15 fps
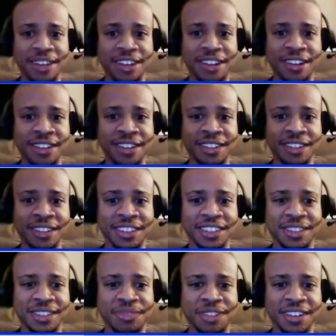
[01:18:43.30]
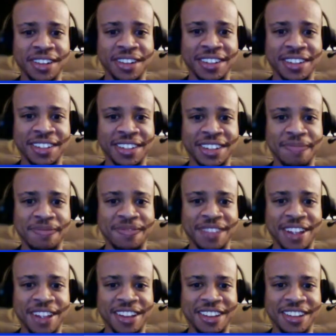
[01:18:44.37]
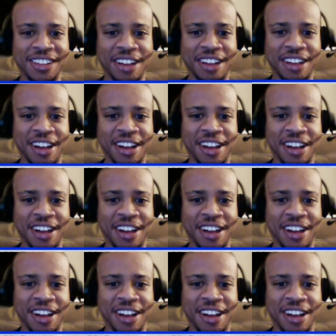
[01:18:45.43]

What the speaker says: the art looks pretty nice. I